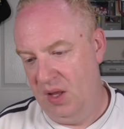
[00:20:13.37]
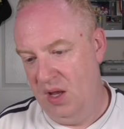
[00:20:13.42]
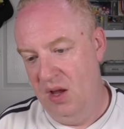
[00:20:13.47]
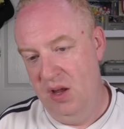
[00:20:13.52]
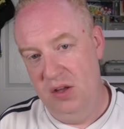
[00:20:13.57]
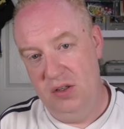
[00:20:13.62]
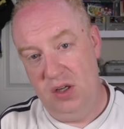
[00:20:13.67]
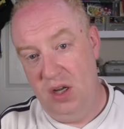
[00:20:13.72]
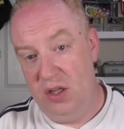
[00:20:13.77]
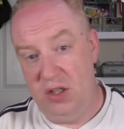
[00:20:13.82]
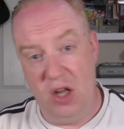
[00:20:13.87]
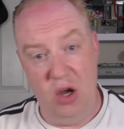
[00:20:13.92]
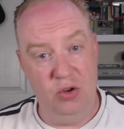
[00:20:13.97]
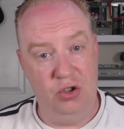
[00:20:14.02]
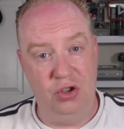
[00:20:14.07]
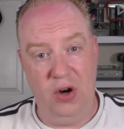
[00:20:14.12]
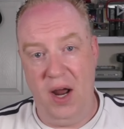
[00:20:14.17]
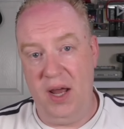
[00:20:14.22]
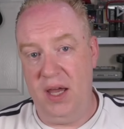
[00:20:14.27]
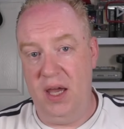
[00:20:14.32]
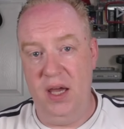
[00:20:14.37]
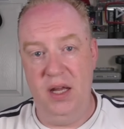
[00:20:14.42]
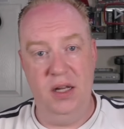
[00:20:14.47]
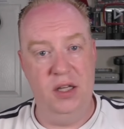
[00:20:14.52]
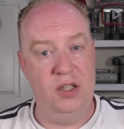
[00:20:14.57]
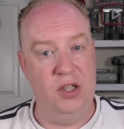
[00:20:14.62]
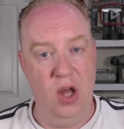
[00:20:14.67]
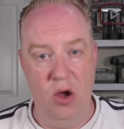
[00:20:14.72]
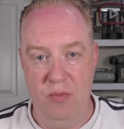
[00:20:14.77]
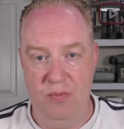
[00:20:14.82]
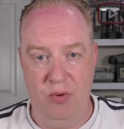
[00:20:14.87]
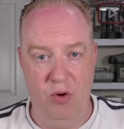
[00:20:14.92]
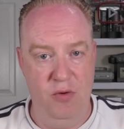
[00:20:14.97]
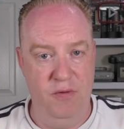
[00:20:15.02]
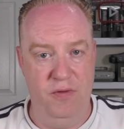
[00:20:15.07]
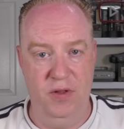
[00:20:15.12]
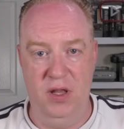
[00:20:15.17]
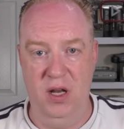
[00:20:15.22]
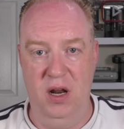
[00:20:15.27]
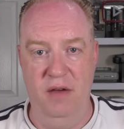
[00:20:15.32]
so there's no tracking, there's no
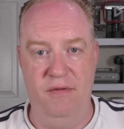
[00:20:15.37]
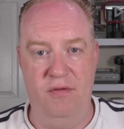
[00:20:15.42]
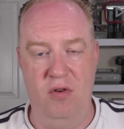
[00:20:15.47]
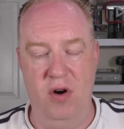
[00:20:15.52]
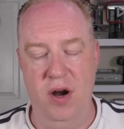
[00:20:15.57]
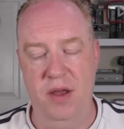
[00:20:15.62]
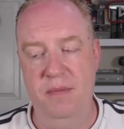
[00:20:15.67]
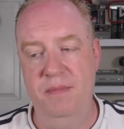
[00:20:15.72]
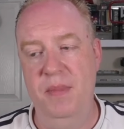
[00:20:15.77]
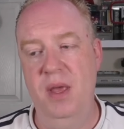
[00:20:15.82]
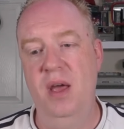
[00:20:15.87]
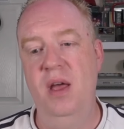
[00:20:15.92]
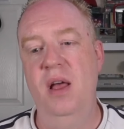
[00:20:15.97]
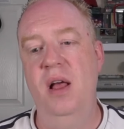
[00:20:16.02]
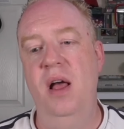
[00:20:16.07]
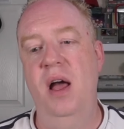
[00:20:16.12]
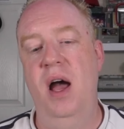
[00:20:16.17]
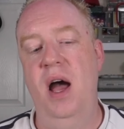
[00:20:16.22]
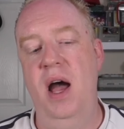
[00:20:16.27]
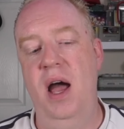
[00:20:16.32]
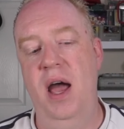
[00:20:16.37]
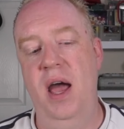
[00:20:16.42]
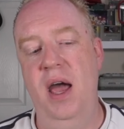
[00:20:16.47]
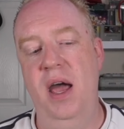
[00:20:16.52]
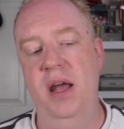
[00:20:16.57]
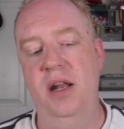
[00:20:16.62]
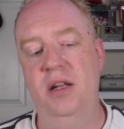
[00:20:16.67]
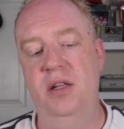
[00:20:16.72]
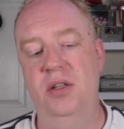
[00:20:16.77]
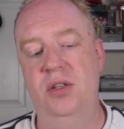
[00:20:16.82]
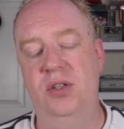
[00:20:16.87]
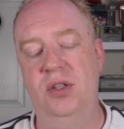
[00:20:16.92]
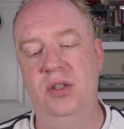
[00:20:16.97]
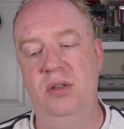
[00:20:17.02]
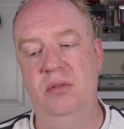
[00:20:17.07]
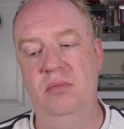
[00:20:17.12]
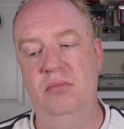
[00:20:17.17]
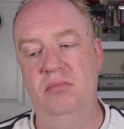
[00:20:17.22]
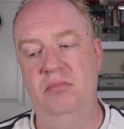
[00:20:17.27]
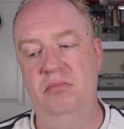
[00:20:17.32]
proof of delivery, and
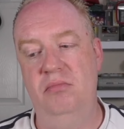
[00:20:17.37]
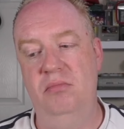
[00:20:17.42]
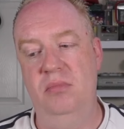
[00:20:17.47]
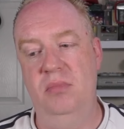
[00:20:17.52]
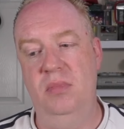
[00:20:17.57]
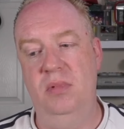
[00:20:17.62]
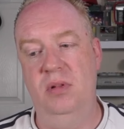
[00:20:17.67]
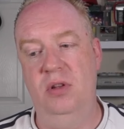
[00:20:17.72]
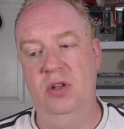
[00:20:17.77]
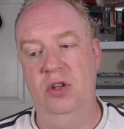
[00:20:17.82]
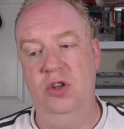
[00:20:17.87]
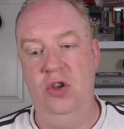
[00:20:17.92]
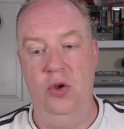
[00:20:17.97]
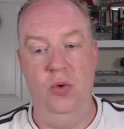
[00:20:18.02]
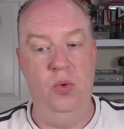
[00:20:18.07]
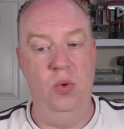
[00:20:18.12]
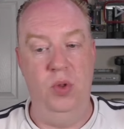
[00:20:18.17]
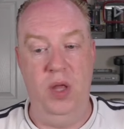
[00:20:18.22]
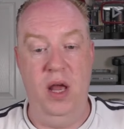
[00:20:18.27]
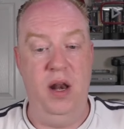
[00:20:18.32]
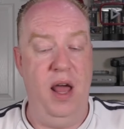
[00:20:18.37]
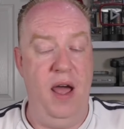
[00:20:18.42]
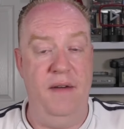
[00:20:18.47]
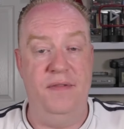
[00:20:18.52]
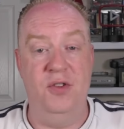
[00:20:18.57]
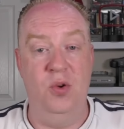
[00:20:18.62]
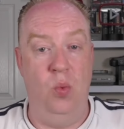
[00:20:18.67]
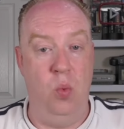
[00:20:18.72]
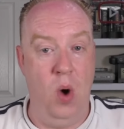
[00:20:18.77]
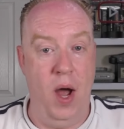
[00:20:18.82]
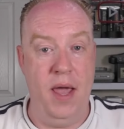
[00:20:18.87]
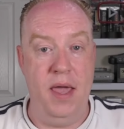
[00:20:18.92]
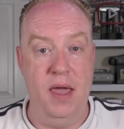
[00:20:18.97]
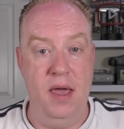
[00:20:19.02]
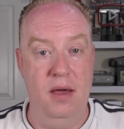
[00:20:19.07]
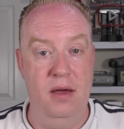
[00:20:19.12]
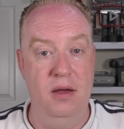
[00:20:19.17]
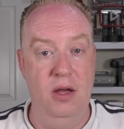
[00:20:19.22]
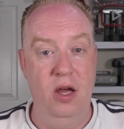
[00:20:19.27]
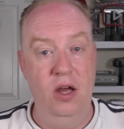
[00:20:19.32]
you then have to
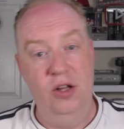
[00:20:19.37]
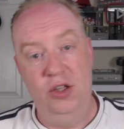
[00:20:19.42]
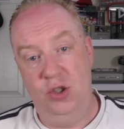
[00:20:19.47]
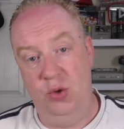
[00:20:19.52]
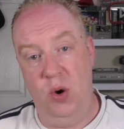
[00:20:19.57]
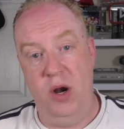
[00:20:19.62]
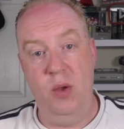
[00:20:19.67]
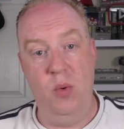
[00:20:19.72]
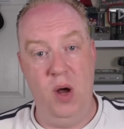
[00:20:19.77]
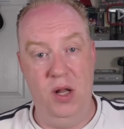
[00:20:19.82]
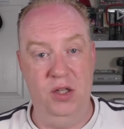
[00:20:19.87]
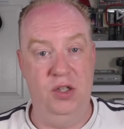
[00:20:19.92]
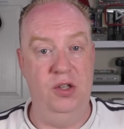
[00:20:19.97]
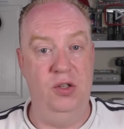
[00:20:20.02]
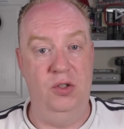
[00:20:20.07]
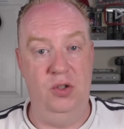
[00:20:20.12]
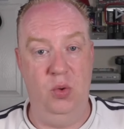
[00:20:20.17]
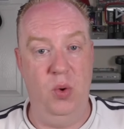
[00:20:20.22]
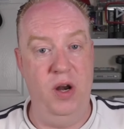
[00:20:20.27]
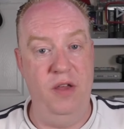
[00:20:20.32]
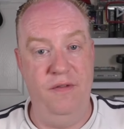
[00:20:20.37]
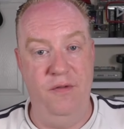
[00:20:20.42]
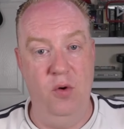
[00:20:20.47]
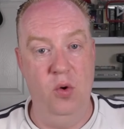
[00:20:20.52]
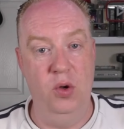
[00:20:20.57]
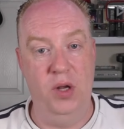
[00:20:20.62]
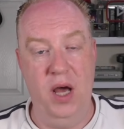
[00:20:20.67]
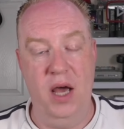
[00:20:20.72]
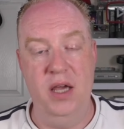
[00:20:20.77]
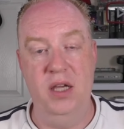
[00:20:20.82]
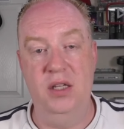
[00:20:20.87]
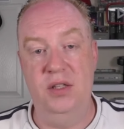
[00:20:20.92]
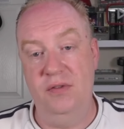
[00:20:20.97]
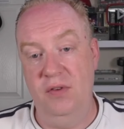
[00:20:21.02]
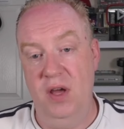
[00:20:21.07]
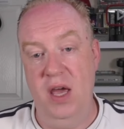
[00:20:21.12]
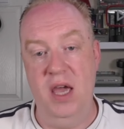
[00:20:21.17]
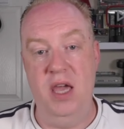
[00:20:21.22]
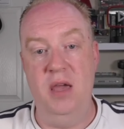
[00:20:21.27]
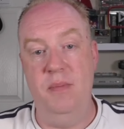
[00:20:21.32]
wait 21 to 24 days
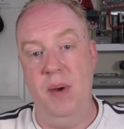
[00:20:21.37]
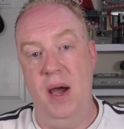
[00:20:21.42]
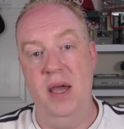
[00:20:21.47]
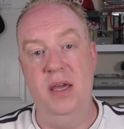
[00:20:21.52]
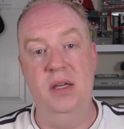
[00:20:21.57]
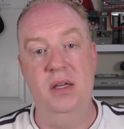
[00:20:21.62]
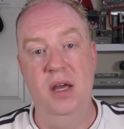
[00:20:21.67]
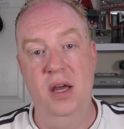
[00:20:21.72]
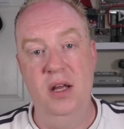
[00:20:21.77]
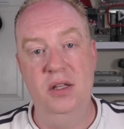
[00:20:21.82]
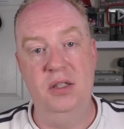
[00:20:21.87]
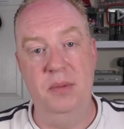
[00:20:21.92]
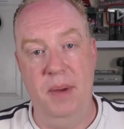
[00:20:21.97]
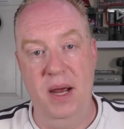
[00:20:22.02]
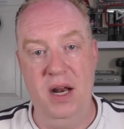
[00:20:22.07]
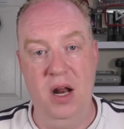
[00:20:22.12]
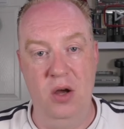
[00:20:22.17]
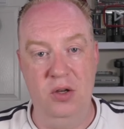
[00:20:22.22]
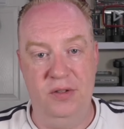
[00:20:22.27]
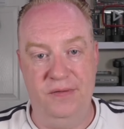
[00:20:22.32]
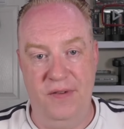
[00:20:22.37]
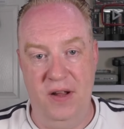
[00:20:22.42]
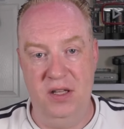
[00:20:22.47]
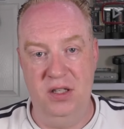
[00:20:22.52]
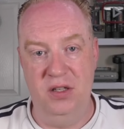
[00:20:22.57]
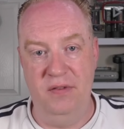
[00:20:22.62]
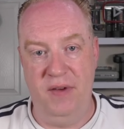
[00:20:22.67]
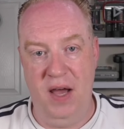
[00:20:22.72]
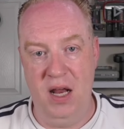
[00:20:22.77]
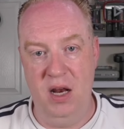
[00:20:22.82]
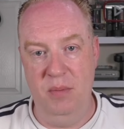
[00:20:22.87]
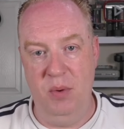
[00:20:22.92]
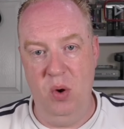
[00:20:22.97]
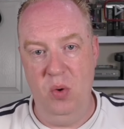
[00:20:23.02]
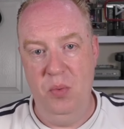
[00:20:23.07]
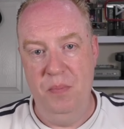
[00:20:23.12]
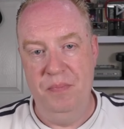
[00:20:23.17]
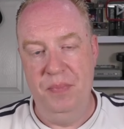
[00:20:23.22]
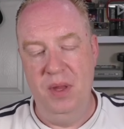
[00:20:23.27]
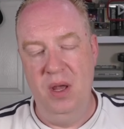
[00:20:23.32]
for eBay to make those funds
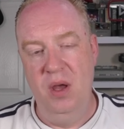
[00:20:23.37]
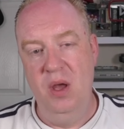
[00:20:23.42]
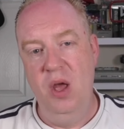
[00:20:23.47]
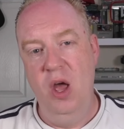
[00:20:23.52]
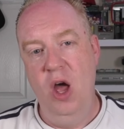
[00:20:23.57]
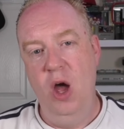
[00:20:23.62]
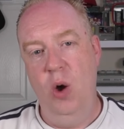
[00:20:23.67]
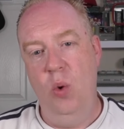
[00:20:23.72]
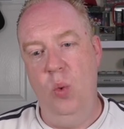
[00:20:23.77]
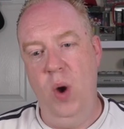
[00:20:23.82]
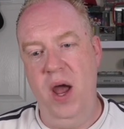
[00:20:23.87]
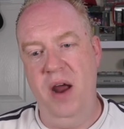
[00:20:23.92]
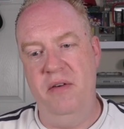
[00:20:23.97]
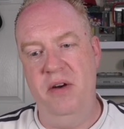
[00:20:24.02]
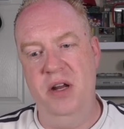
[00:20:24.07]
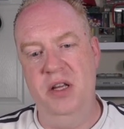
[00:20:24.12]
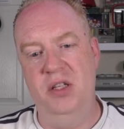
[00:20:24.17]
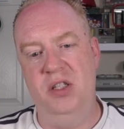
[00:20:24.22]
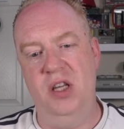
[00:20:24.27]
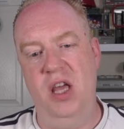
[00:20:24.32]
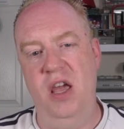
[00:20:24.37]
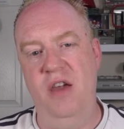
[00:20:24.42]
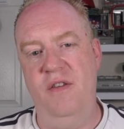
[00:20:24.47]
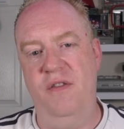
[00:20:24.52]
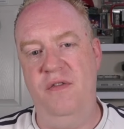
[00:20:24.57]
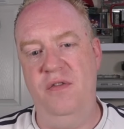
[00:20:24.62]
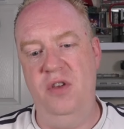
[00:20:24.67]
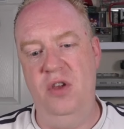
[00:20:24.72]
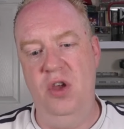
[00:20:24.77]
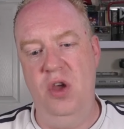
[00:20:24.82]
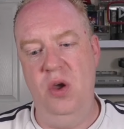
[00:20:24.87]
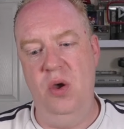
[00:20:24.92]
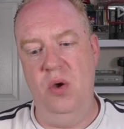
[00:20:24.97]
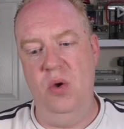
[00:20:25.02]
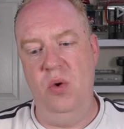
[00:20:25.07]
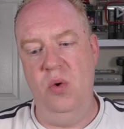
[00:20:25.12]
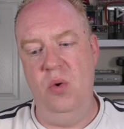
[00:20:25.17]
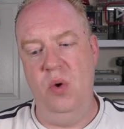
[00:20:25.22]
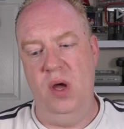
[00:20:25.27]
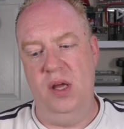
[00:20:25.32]
available. Whereas if
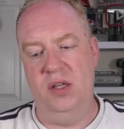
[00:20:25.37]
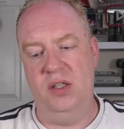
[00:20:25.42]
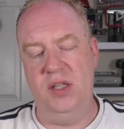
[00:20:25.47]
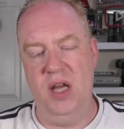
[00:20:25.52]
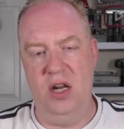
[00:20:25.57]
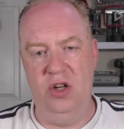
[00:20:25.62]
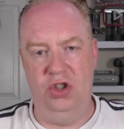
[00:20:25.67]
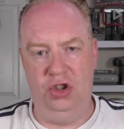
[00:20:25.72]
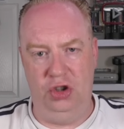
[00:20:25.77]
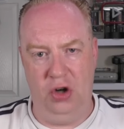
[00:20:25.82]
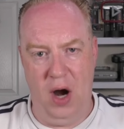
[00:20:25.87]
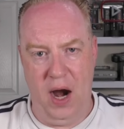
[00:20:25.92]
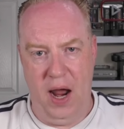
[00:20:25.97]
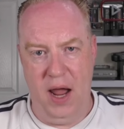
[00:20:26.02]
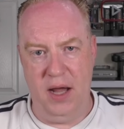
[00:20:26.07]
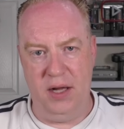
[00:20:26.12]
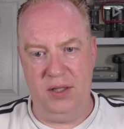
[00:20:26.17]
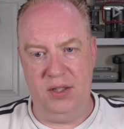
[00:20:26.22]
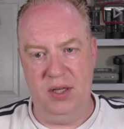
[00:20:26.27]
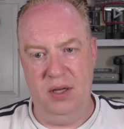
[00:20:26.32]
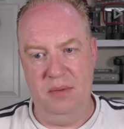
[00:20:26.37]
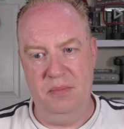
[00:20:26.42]
you send tracked,